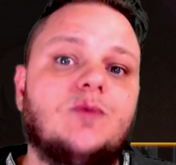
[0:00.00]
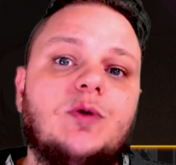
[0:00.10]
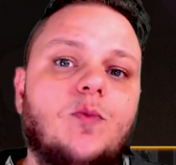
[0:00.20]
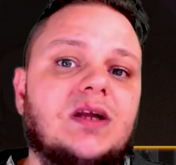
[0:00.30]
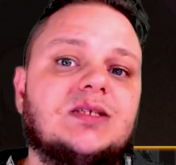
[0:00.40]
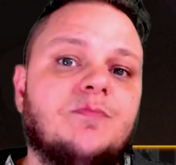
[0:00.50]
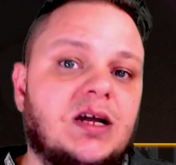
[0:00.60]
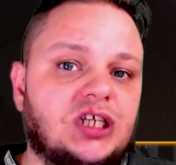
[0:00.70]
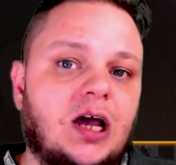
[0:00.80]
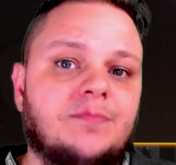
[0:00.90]
We want as
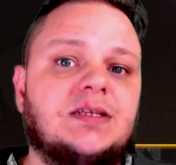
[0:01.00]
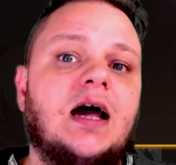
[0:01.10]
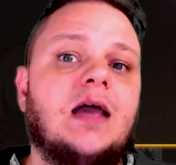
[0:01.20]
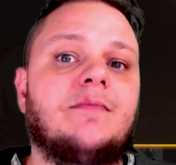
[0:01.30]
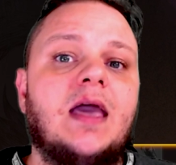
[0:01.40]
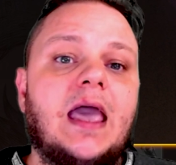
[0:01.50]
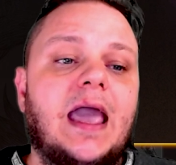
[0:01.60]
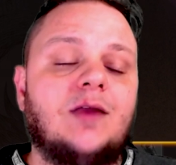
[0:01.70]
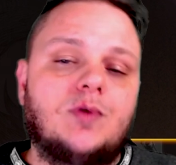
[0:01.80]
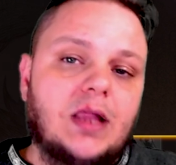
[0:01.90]
much uptime
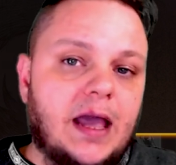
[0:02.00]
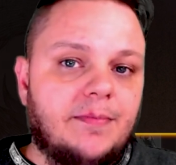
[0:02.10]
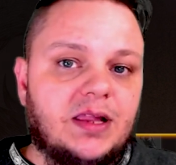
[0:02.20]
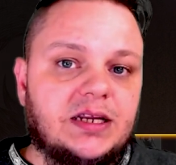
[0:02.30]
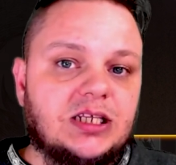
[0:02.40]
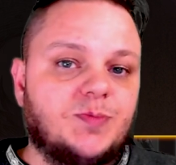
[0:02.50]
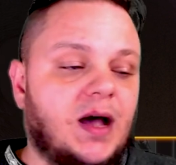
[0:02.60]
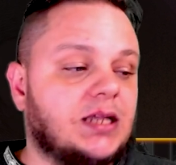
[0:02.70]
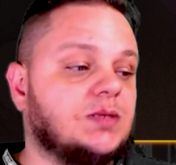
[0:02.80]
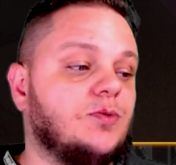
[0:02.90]
and reliability as
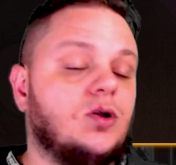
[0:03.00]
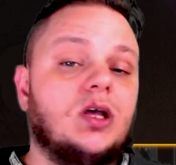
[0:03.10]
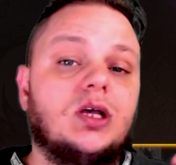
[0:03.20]
possible.